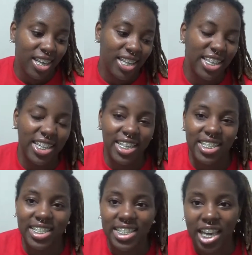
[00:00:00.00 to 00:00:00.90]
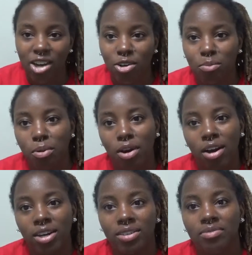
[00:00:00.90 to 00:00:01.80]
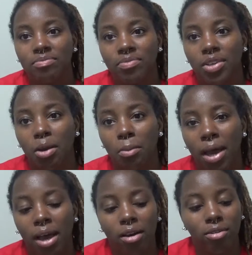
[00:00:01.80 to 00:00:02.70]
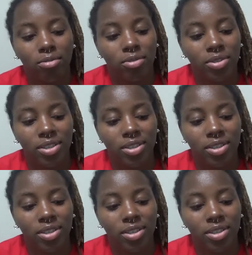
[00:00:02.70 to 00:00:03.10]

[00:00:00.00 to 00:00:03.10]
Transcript: I think that's the scary part about